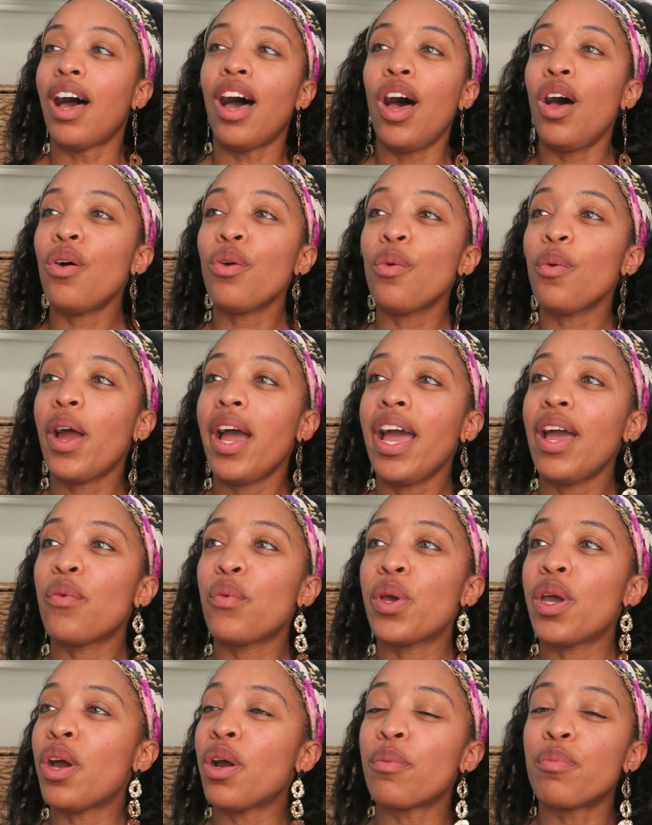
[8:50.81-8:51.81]
All
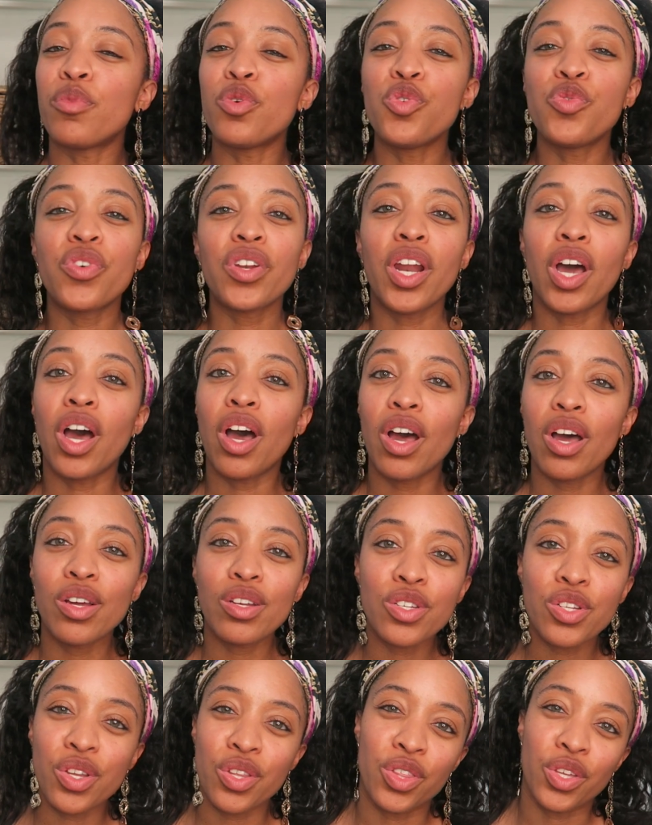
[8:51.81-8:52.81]
right, we are moving
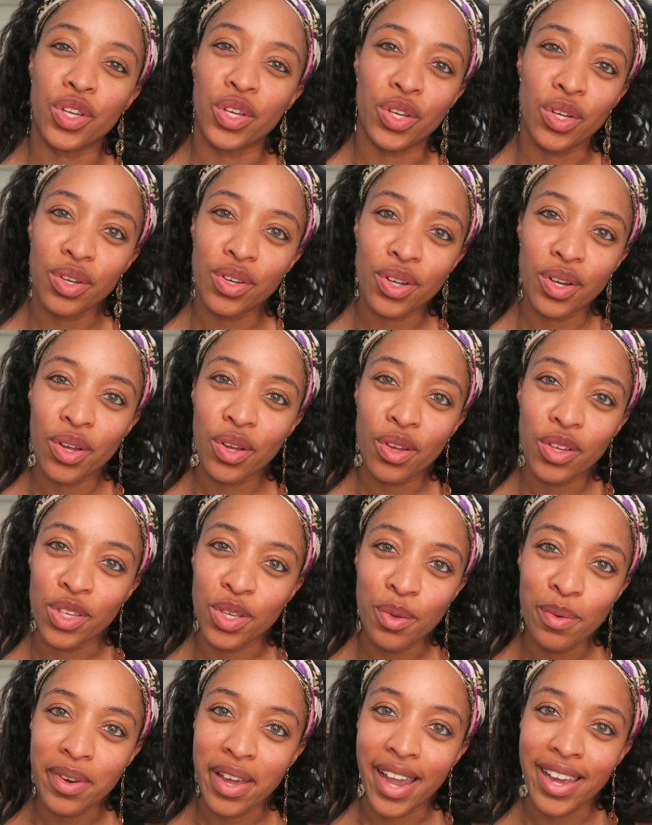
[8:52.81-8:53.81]
on to the good old
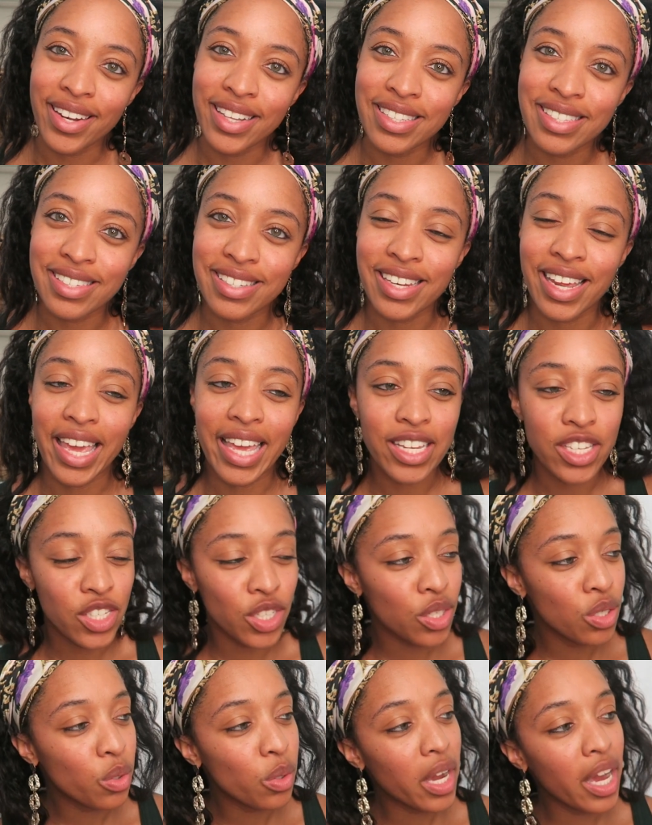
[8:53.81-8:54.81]
United
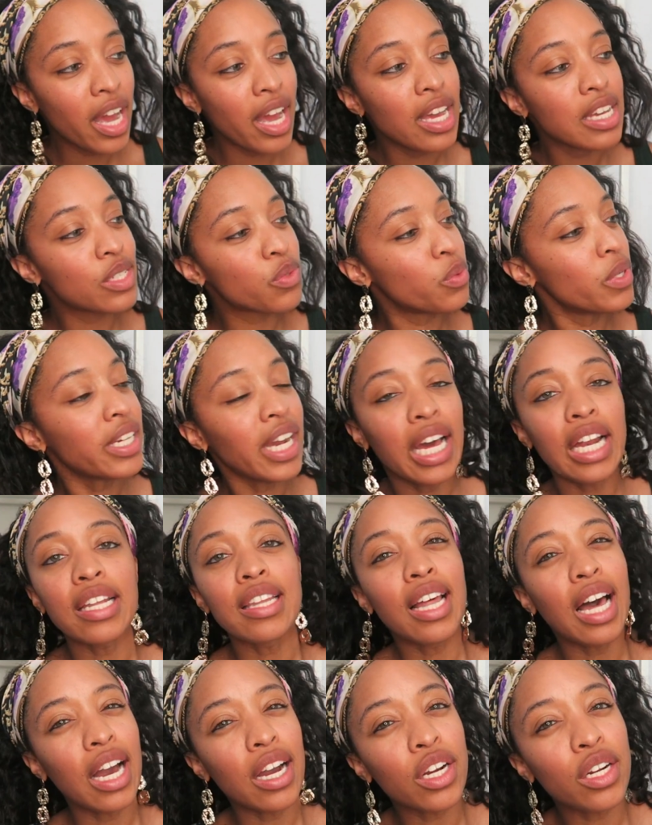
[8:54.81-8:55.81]
States. You guys, we
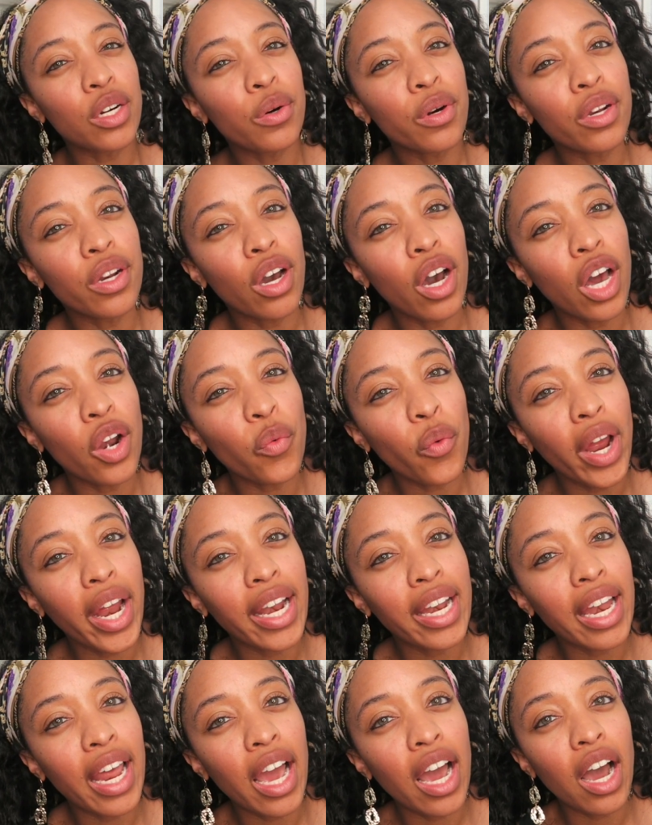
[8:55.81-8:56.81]
got a lot going on
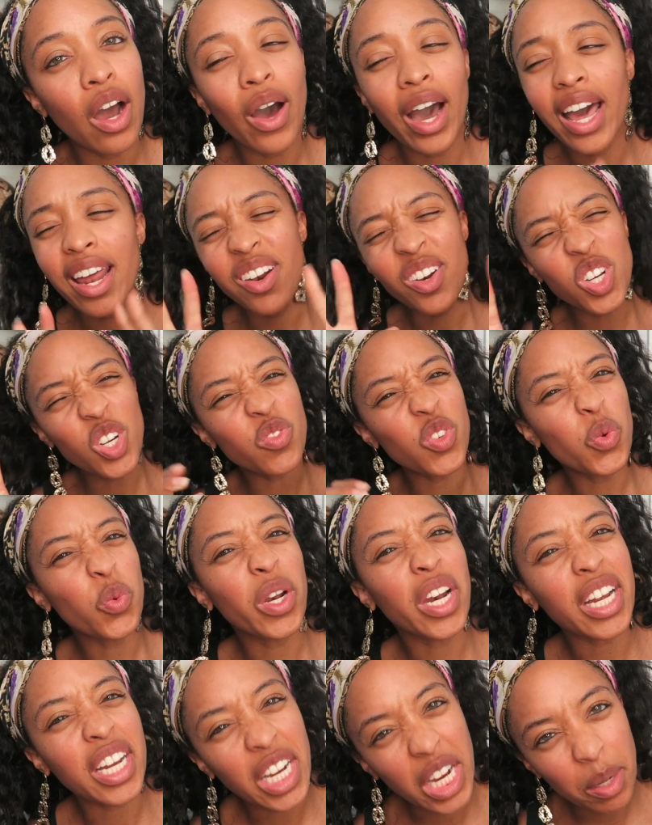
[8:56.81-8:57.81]
right now. I don't know if you
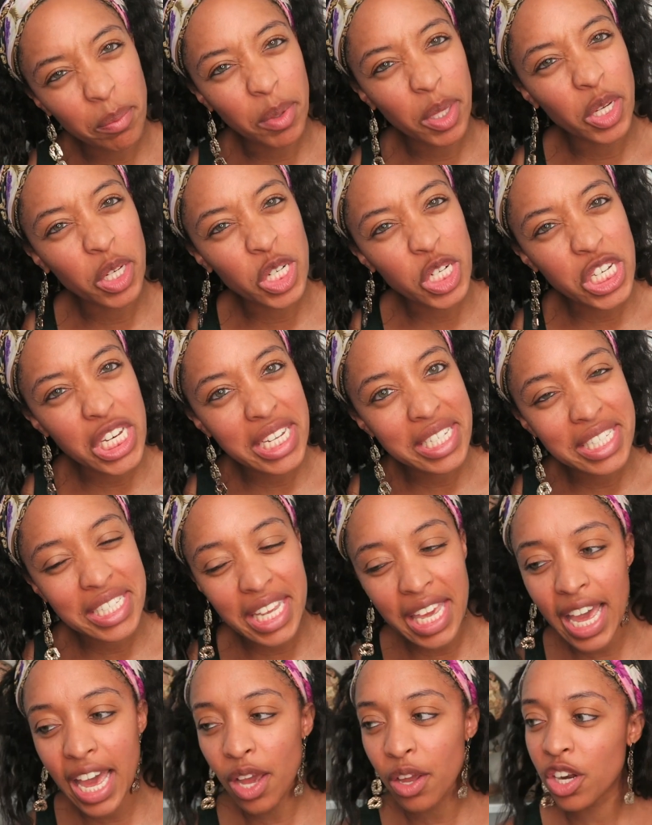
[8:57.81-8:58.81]
wanna come here just
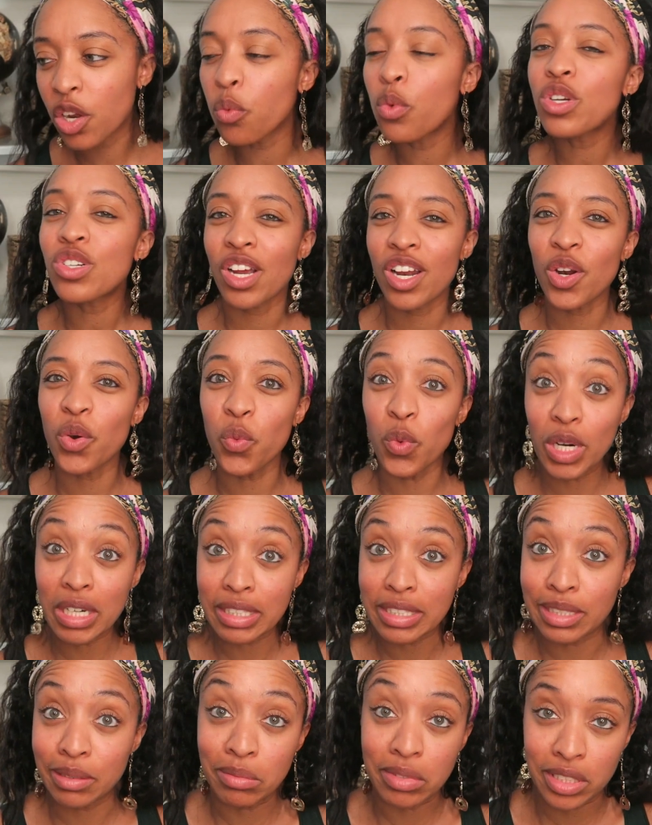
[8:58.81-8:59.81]
yet. You know, we're trying to
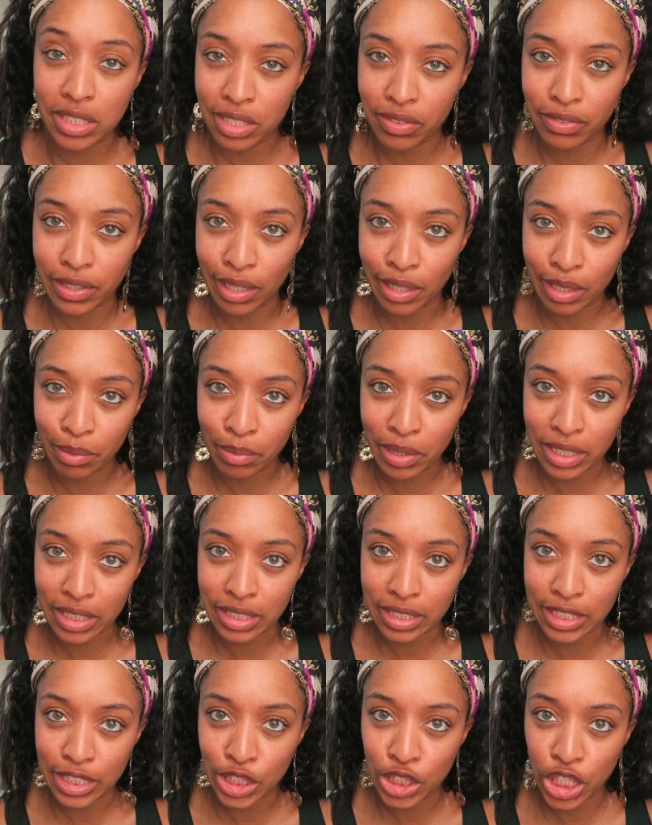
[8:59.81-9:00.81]
work some stuff out
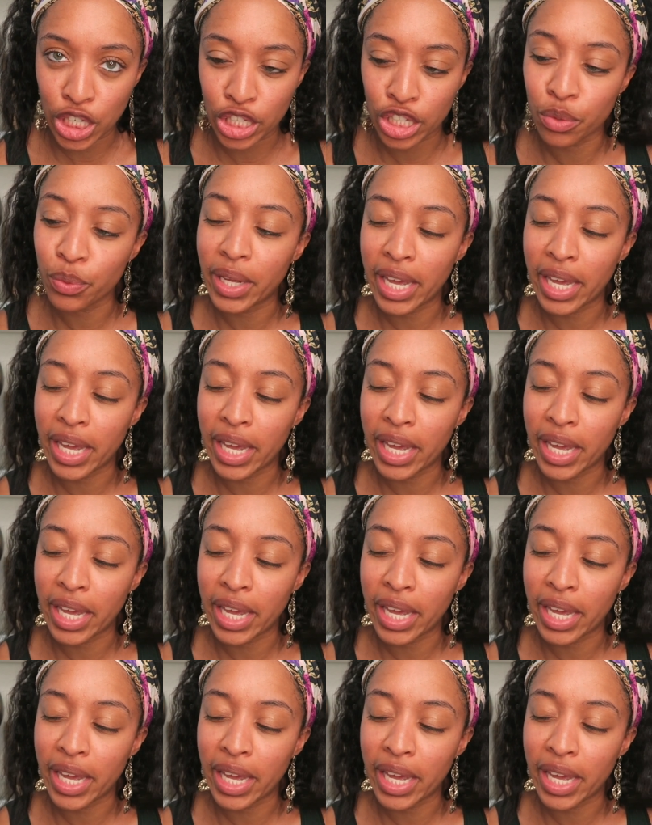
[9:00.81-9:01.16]
amongst each other.